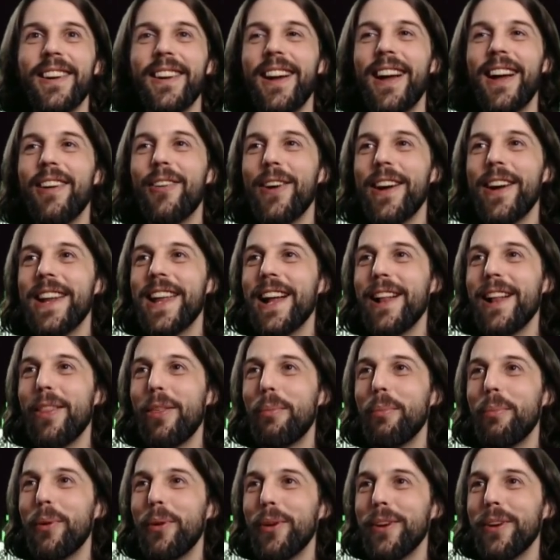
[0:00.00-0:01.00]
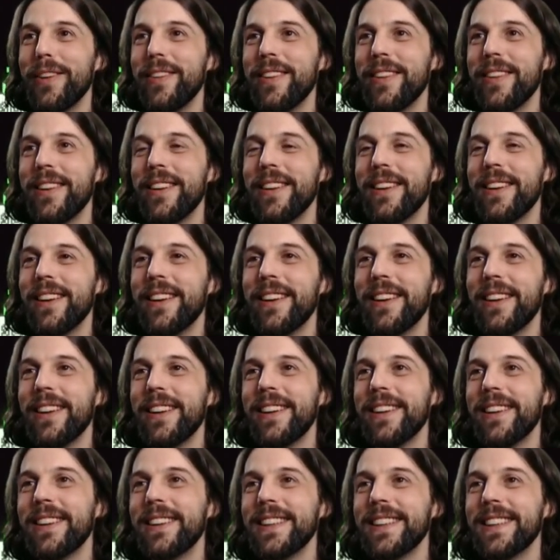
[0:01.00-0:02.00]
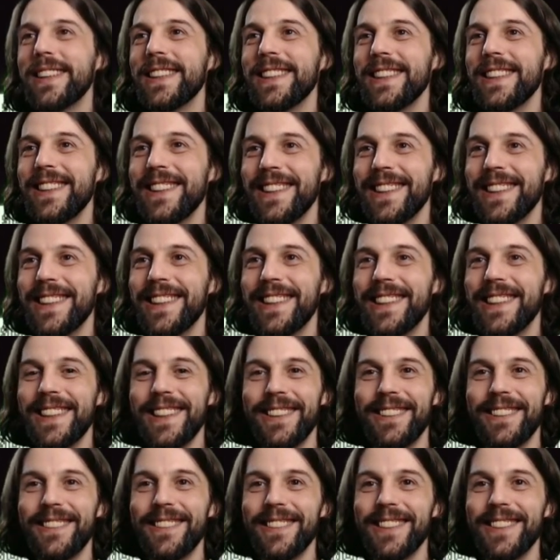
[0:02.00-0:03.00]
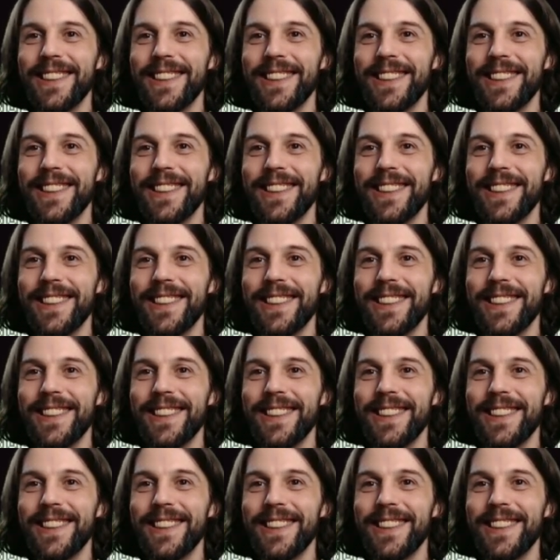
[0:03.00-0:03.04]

1 health point. Ah!